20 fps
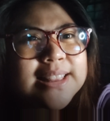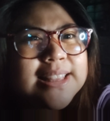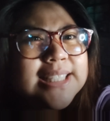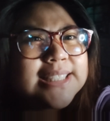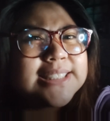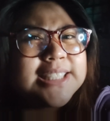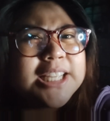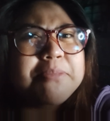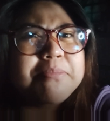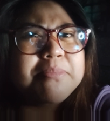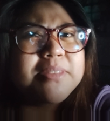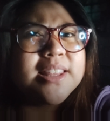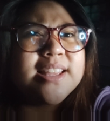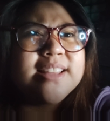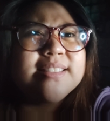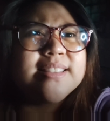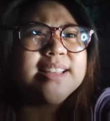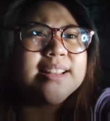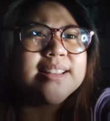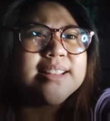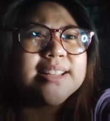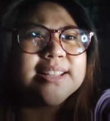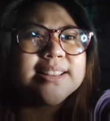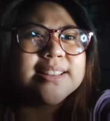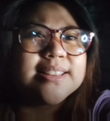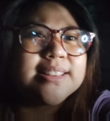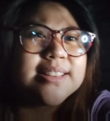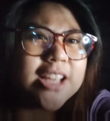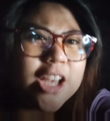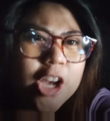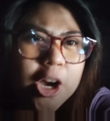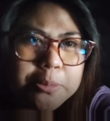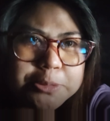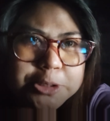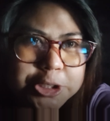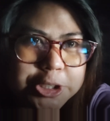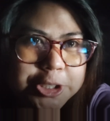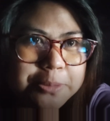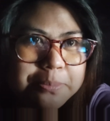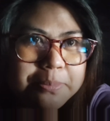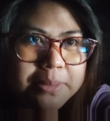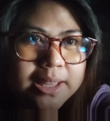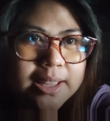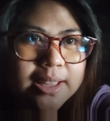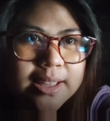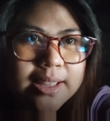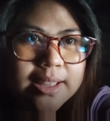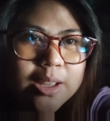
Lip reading: the same thing that it captured me.